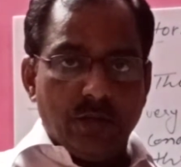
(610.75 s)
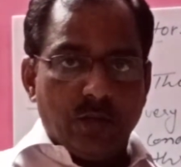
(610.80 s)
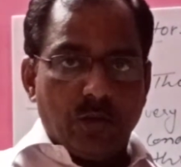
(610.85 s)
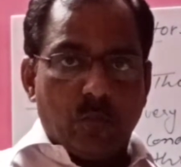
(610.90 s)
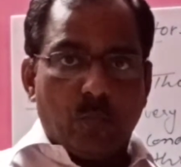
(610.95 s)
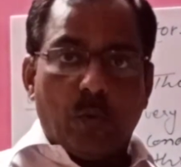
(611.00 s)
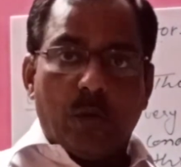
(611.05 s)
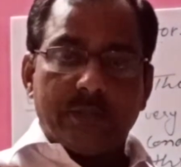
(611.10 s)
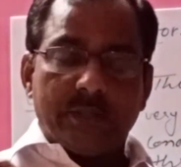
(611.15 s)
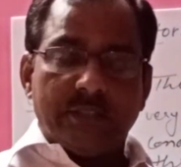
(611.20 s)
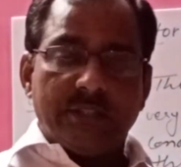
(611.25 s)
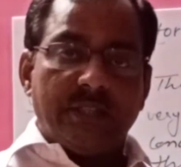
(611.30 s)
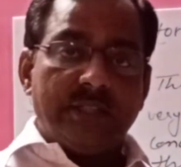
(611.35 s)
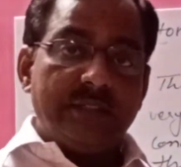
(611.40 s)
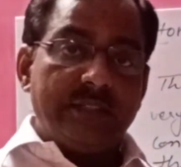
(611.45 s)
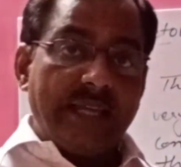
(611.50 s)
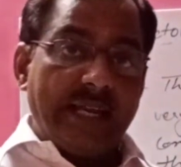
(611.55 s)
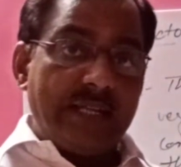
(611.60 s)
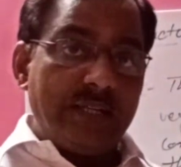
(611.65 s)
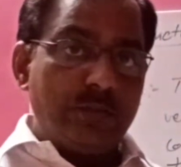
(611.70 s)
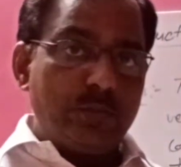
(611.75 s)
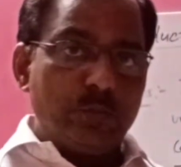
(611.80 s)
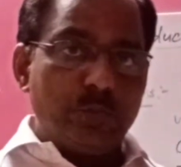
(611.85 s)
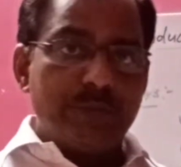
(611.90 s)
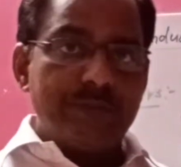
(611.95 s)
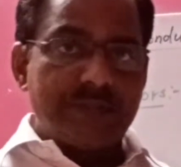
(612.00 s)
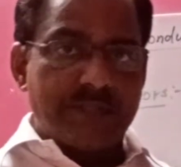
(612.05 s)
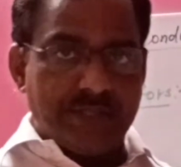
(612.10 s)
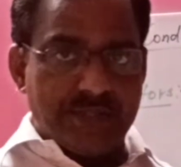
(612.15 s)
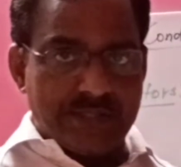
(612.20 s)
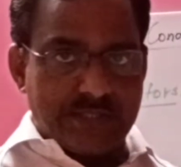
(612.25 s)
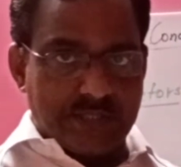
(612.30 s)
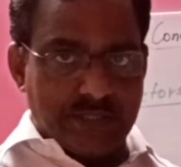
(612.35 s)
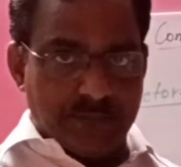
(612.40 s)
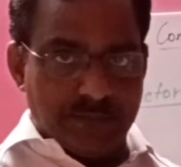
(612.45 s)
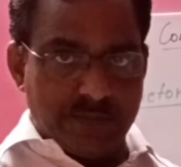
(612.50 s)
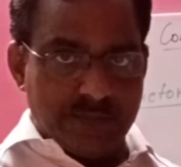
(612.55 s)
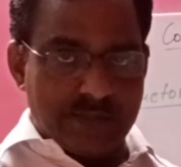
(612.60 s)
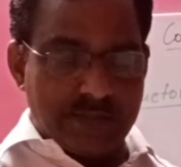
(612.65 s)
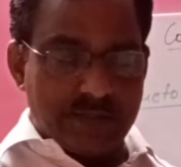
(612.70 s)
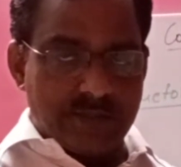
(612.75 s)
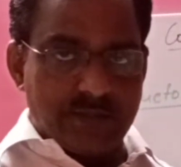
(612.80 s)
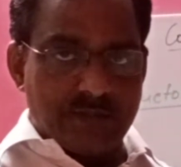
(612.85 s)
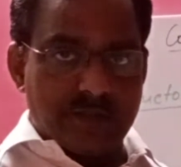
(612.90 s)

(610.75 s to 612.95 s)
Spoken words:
What are that two systems,